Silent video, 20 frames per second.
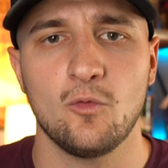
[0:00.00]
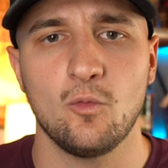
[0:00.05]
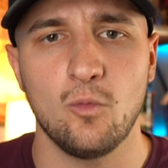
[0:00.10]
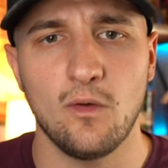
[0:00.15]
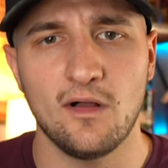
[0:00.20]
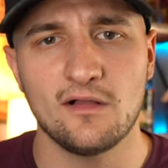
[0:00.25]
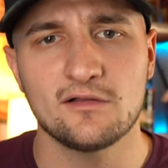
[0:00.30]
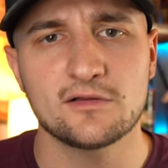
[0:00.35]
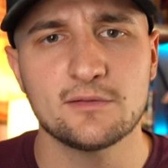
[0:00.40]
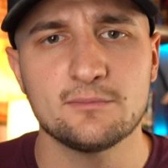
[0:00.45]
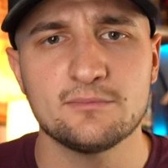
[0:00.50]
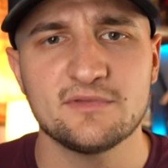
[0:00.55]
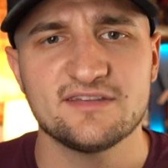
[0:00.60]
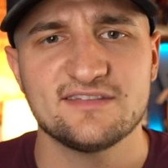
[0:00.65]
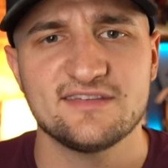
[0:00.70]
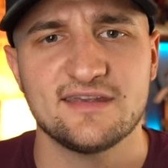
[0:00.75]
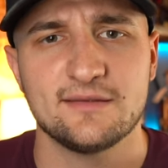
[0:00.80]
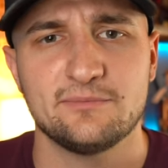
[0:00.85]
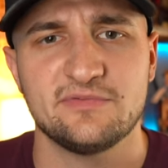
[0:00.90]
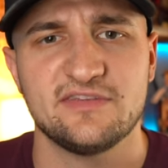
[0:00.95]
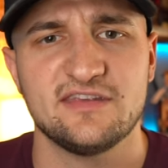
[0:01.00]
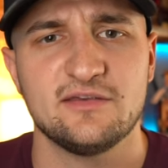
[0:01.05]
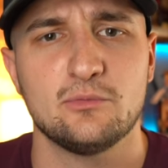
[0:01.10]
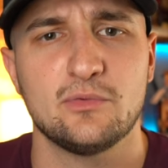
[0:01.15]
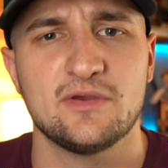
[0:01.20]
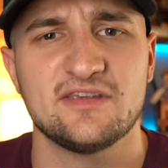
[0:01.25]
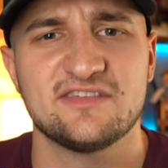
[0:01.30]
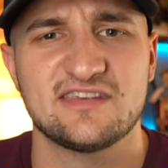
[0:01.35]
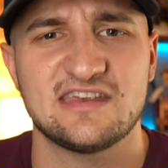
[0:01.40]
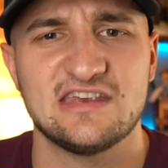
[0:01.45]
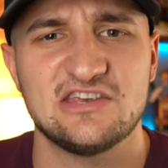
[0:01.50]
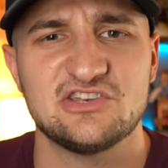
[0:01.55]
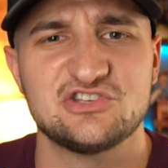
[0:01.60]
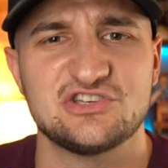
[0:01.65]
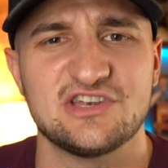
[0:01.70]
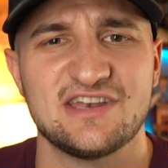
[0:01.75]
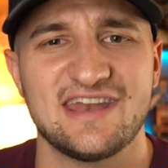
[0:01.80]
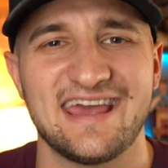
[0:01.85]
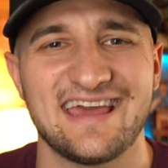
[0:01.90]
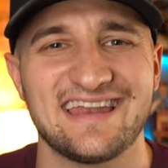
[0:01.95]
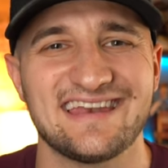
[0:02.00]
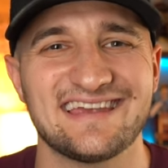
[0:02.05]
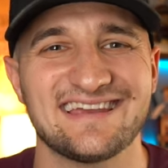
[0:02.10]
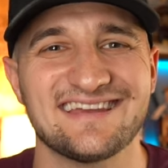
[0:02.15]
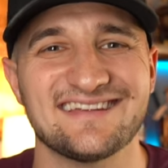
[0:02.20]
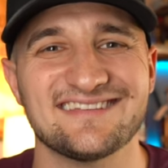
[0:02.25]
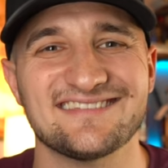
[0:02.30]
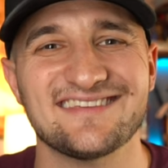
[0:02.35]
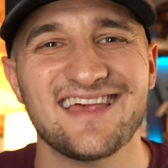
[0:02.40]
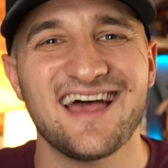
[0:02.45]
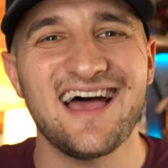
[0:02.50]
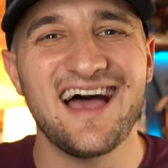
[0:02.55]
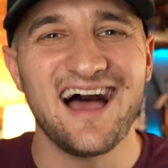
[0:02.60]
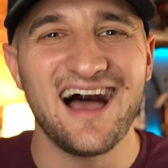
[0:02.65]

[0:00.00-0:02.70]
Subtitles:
Welcome to Tipsy Whiskey Shenanigans.